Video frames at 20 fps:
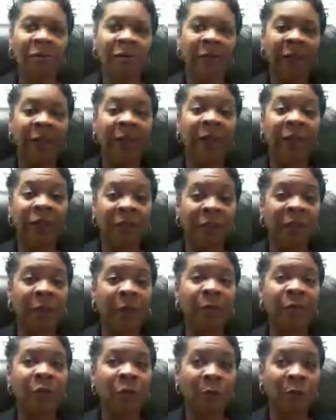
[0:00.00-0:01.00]
found out that
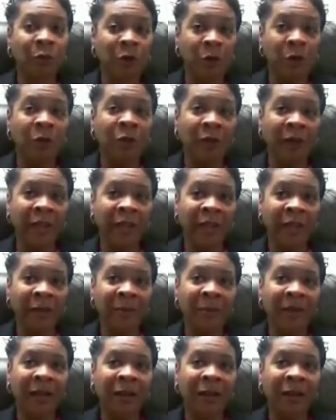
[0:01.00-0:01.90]
there was a program,